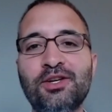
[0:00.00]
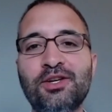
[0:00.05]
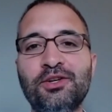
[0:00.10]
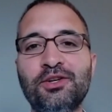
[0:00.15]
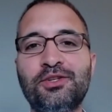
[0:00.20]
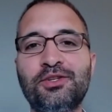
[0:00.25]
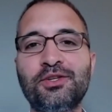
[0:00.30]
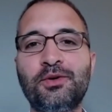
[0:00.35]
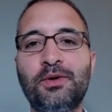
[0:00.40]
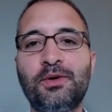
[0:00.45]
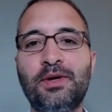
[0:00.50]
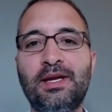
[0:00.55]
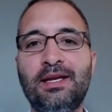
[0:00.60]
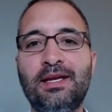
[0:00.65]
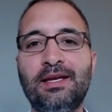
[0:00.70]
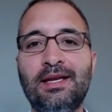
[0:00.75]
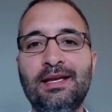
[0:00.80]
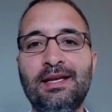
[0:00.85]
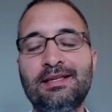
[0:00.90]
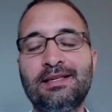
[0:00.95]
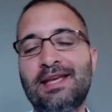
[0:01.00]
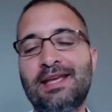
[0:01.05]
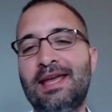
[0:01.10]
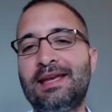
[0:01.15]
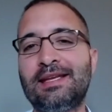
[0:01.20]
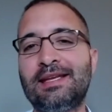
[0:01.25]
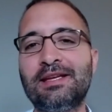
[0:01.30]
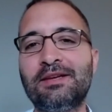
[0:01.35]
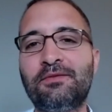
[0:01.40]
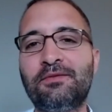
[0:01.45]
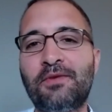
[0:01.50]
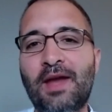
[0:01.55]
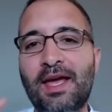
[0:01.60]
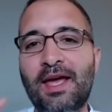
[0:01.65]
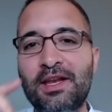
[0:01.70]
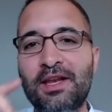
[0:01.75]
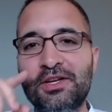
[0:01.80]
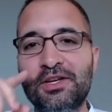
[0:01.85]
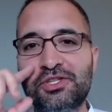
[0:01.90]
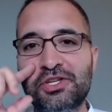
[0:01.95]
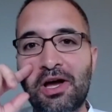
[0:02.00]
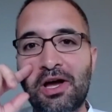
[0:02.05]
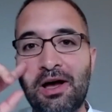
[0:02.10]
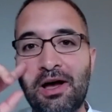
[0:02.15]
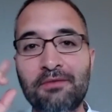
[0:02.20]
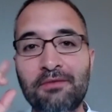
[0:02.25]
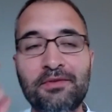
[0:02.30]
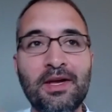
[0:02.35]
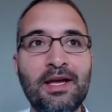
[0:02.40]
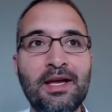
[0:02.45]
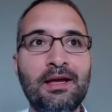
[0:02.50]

are doing and taking advantage of